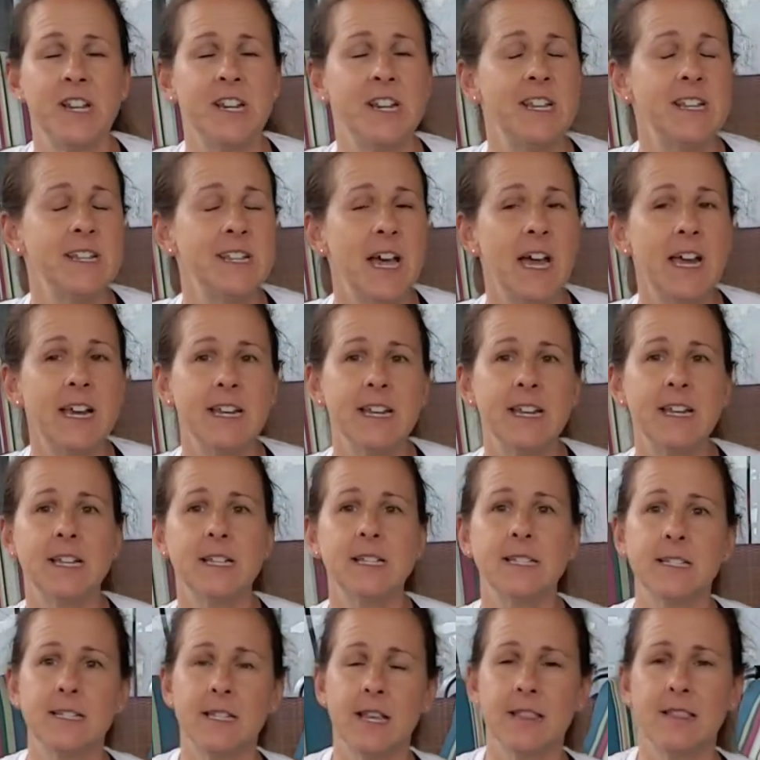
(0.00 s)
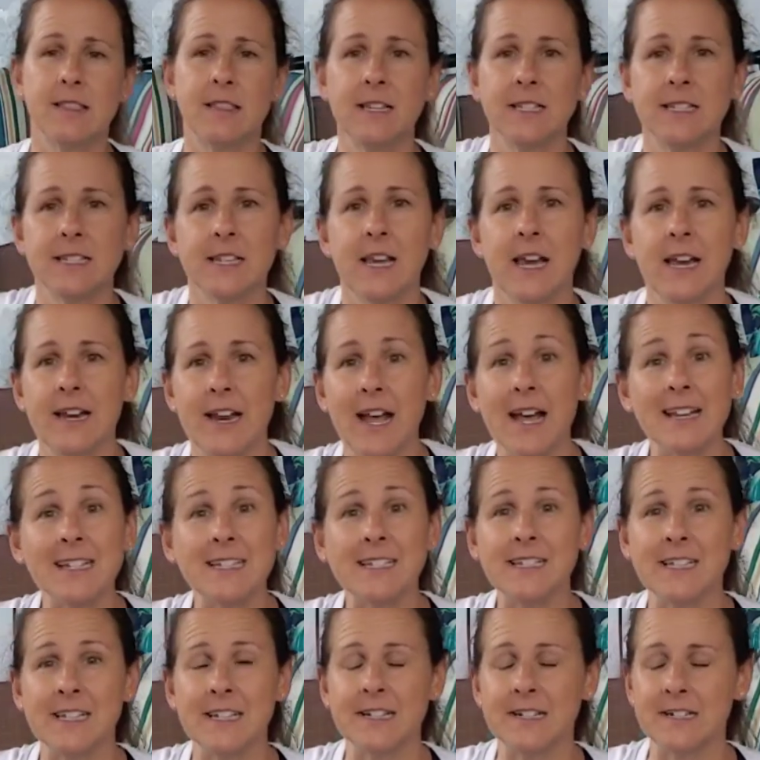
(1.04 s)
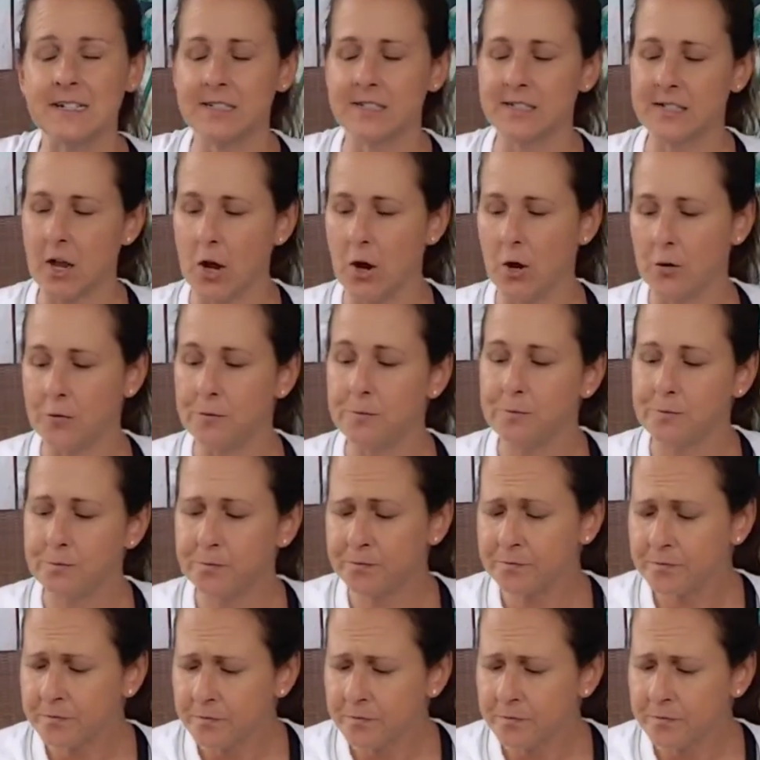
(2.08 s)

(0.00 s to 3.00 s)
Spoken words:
any tightness. This side, I did. So,